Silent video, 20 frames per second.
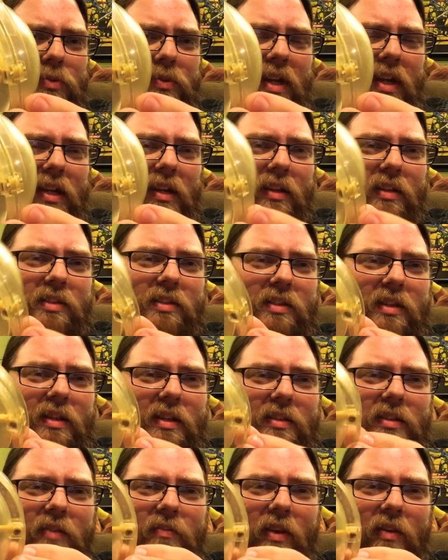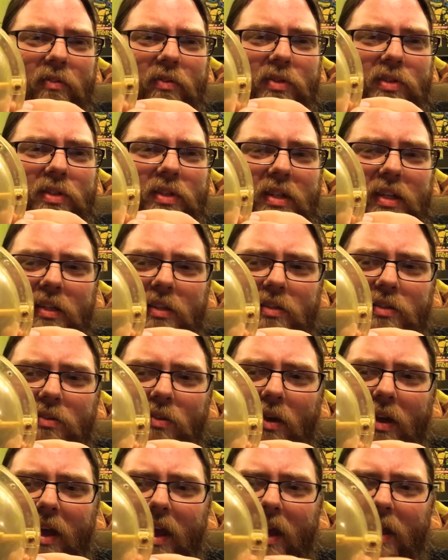ridiculous things I've ever seen, so
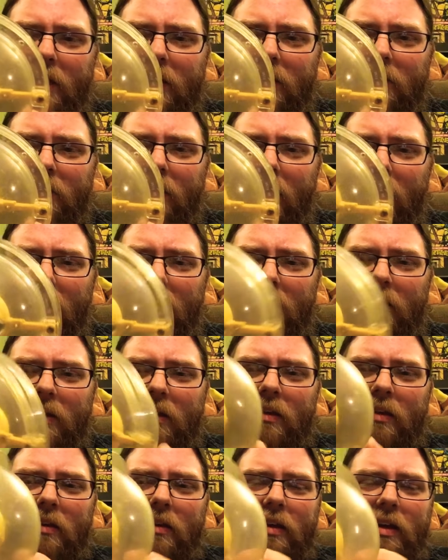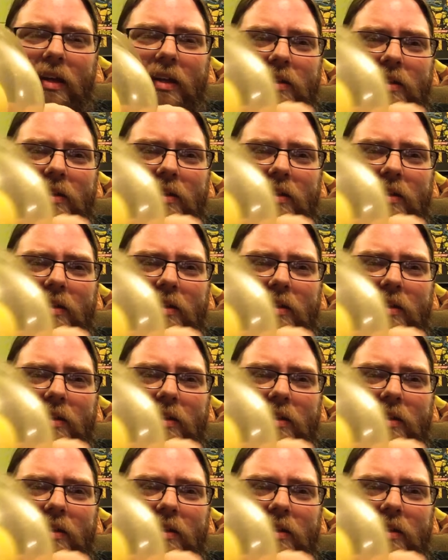I had to get that. And